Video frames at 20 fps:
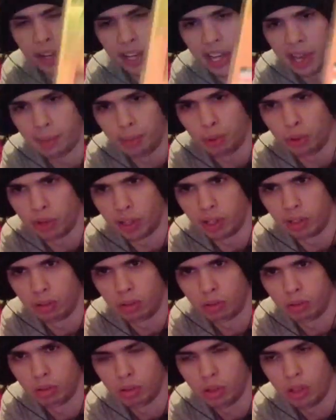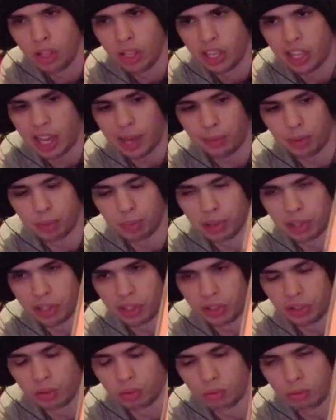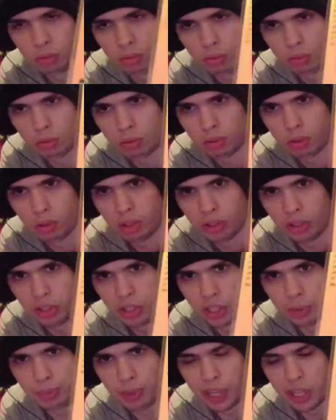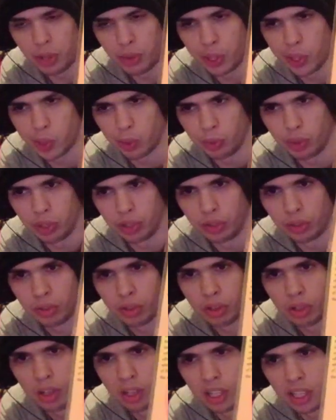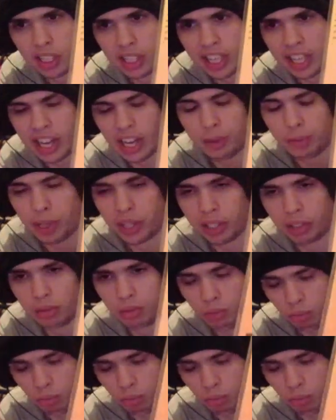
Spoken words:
my Game Boy games brand new. These are my U.S. ones because I got them like